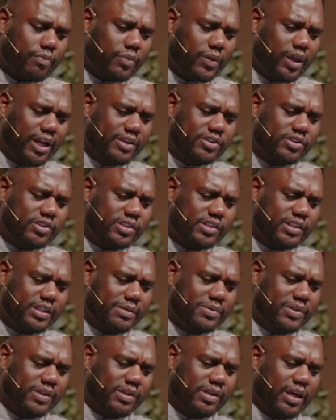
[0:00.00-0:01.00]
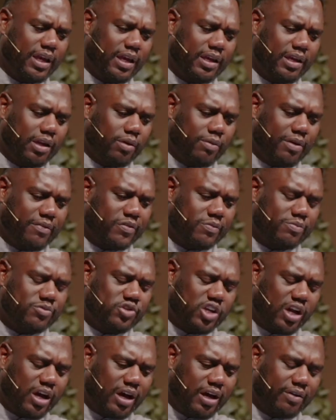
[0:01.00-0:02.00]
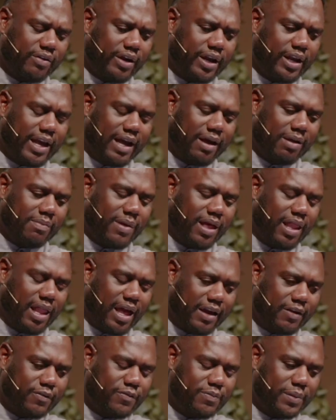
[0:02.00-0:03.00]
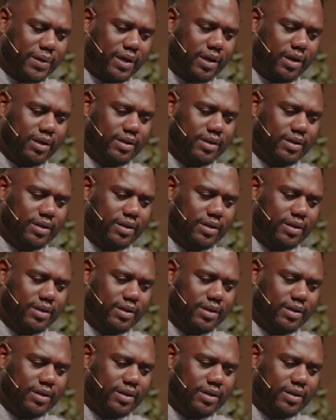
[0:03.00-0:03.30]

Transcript: I just seem to can't get away from John right now in my life, but